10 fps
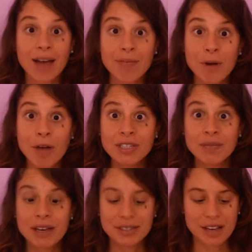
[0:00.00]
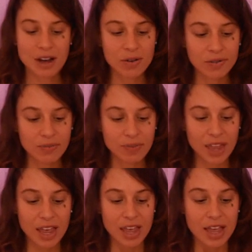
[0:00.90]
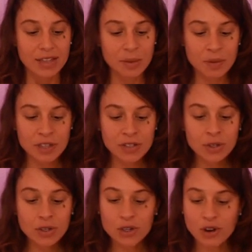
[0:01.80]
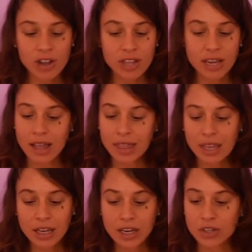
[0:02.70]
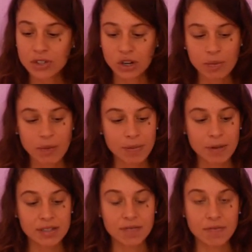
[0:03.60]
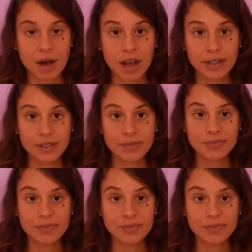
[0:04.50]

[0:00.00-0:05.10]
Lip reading: promise myself to be so strong that nothing can disturb my peace of mind,